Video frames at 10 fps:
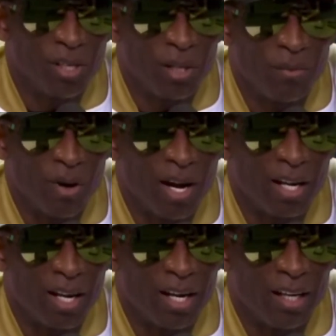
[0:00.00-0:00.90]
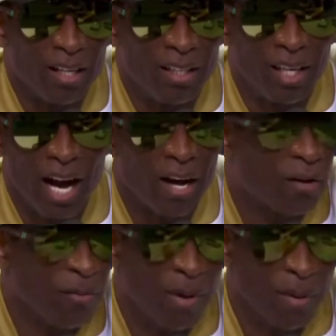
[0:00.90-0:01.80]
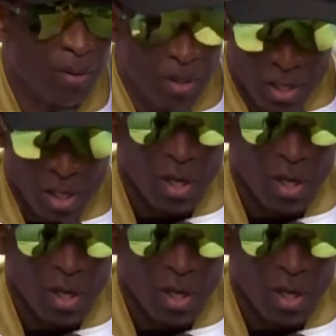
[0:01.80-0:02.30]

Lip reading: and what they bring. I can remember